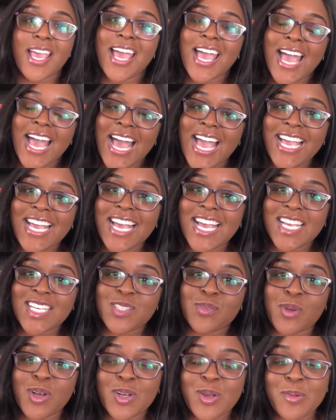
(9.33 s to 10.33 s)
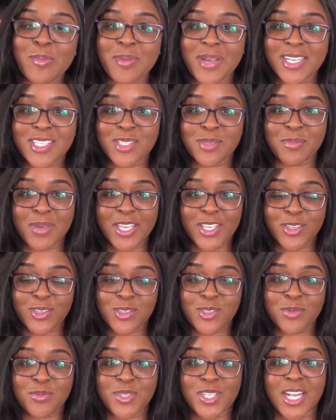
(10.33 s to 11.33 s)
Hi guys, welcome back to my
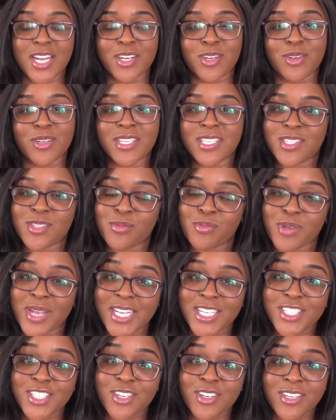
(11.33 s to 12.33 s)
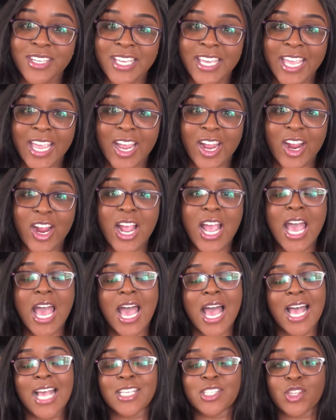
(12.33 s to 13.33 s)
YouTube channel. It's Rachel here.
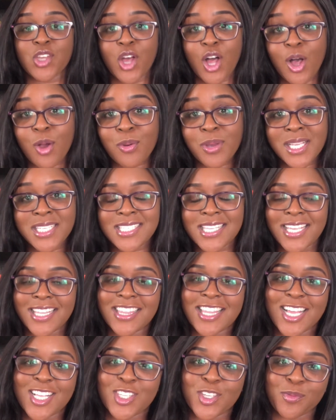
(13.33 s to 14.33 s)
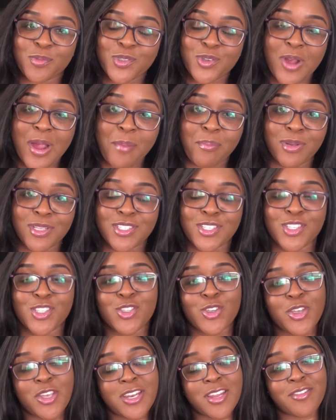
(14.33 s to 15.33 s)
As always, hit that subscribe button
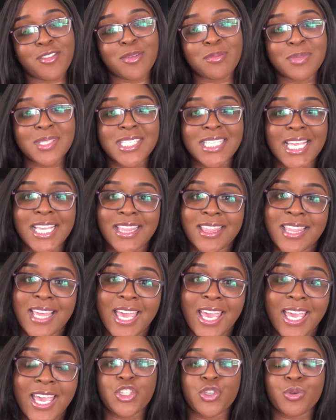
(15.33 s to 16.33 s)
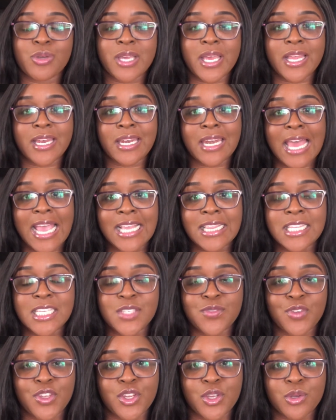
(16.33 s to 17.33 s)
so you never miss a thing. You can like this
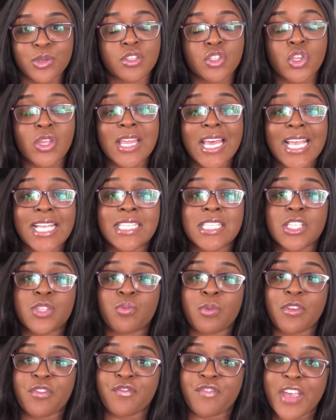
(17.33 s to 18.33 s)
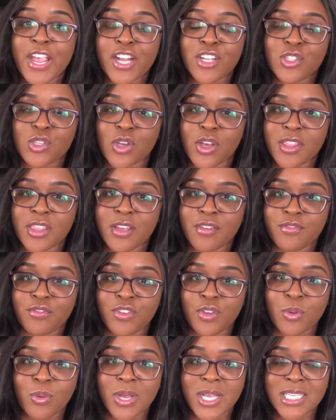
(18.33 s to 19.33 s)
video so that it is fair to other
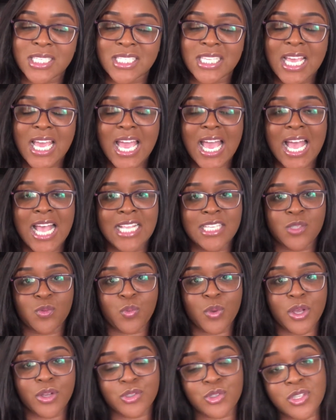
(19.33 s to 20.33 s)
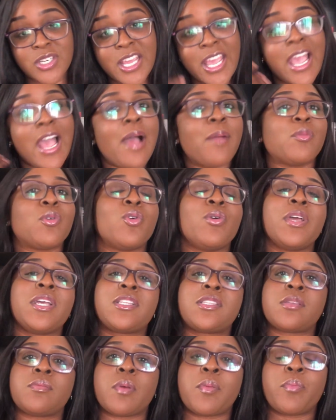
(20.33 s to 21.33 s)
viewers as well. Today I'm going
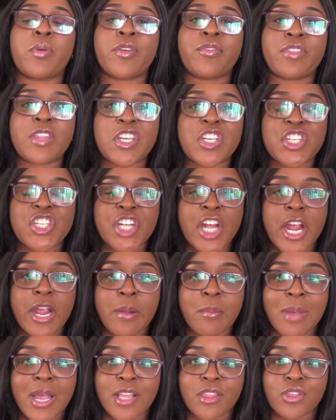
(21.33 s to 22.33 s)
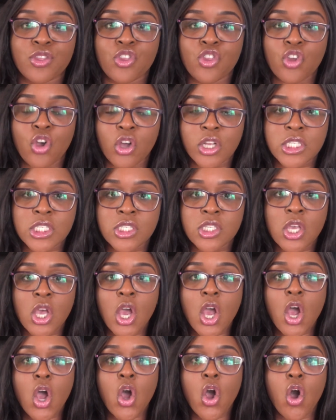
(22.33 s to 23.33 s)
to be briefly sharing my thoughts
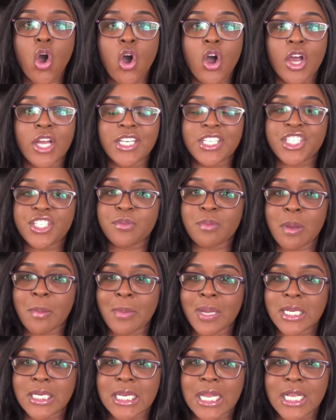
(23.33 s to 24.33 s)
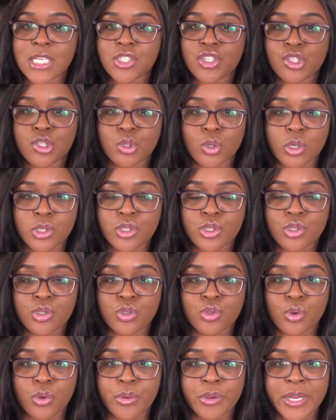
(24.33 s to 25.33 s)
on Chimamanda's short
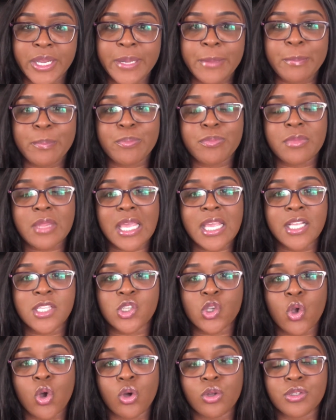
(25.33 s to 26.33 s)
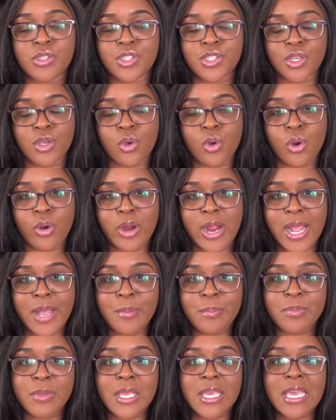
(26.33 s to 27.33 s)
story. It's called Zikora,
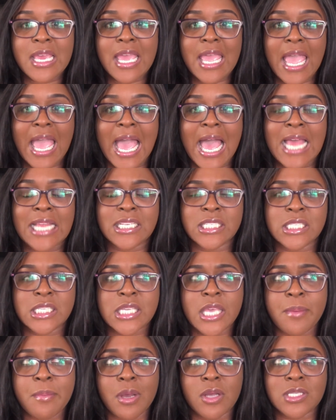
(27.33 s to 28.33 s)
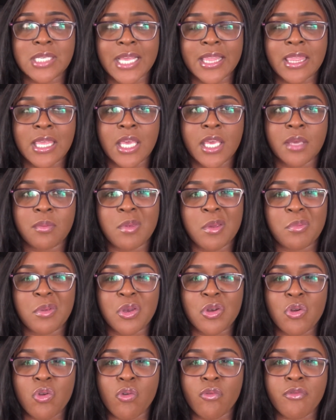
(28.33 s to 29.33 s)
and it came out, I think, maybe
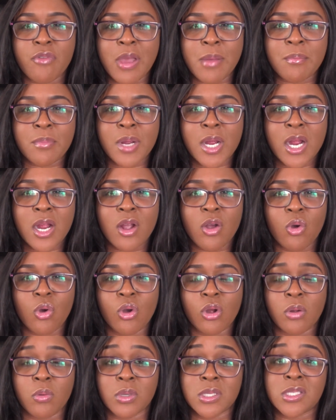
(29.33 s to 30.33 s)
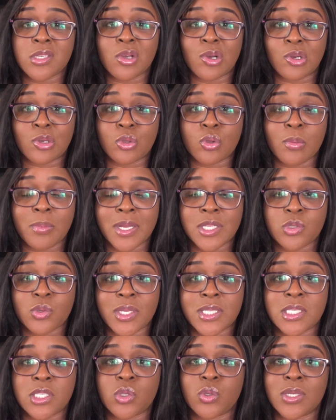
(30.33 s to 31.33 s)
November or was it October
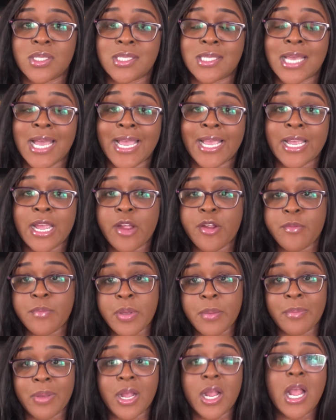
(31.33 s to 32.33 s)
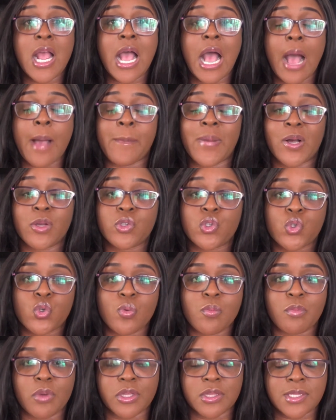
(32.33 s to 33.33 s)
2020? I can't remember. About 2
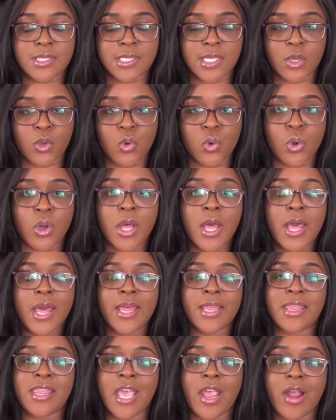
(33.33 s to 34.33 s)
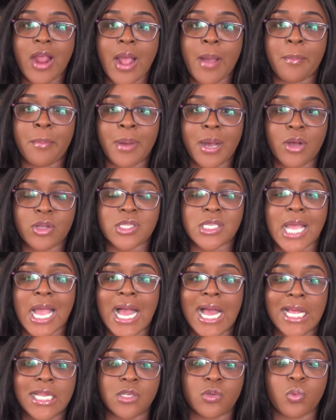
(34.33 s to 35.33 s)
months ago, thereabout.
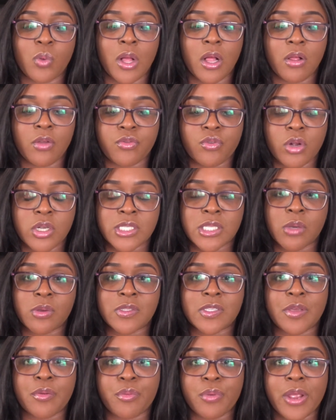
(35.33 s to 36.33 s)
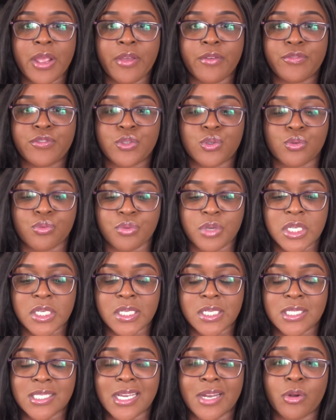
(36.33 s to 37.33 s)
And well, of course, there was a rave to read
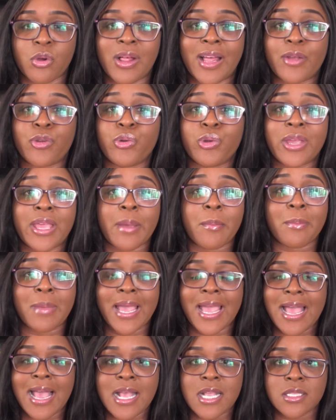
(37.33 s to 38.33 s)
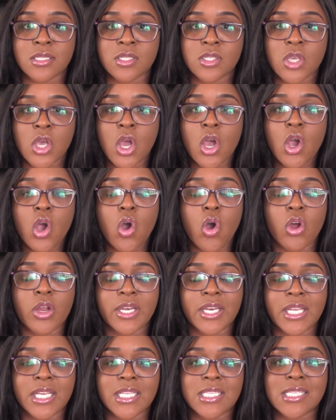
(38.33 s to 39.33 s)
it and all. I couldn't get my hands on
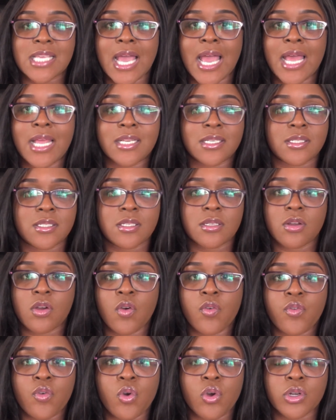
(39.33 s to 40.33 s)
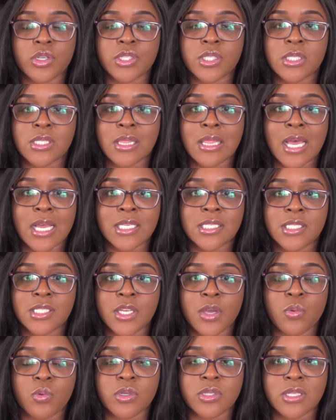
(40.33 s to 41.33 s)
it, and of course, last
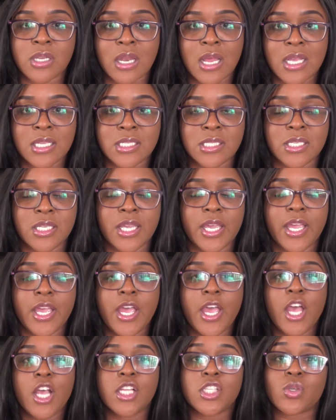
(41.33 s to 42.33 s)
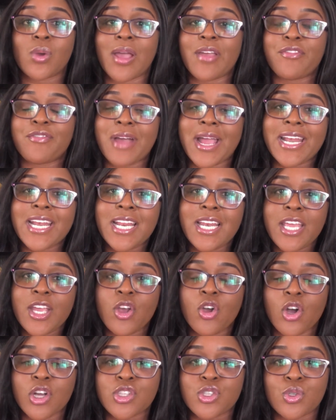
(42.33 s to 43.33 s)
year was last year. So I finally
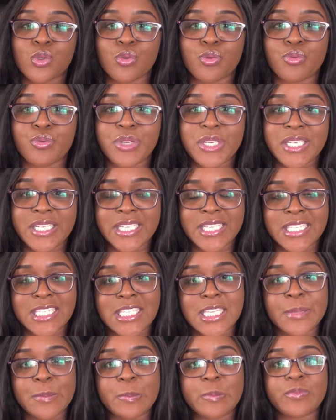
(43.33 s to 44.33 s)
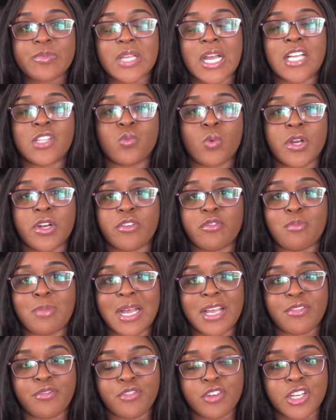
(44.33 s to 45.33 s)
got to read it as one of
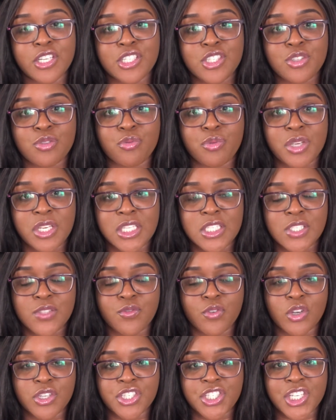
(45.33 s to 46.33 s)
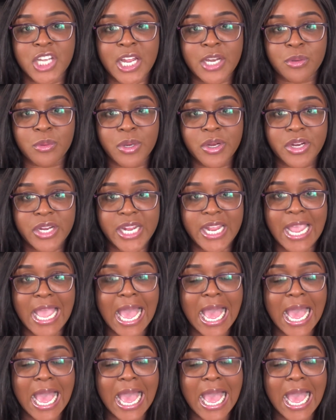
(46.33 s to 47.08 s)
my first reads for January.